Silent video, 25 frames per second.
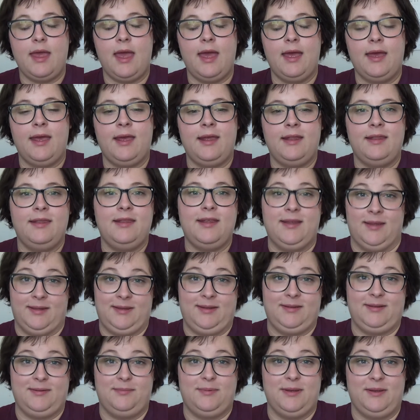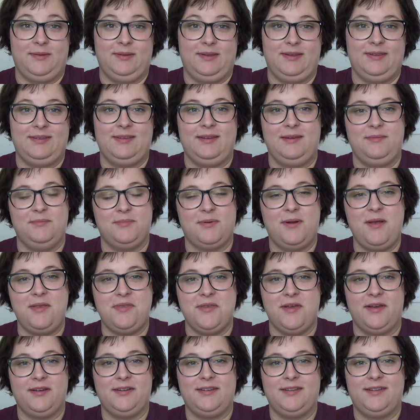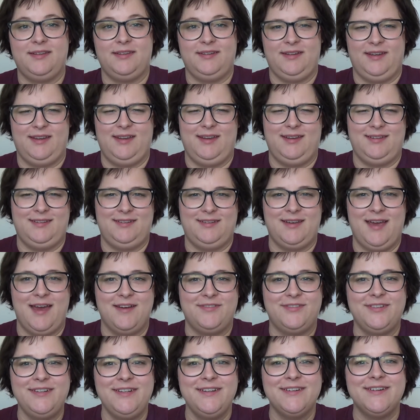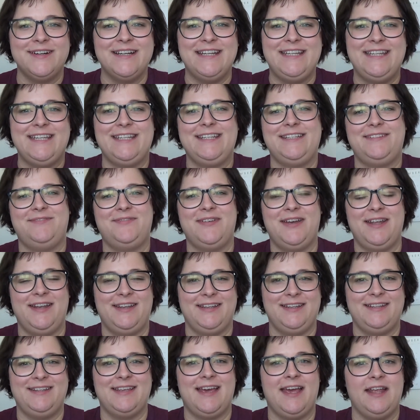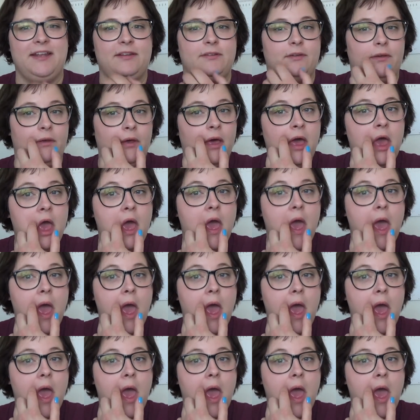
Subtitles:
and this is about the same product in case you haven't noticed by the title.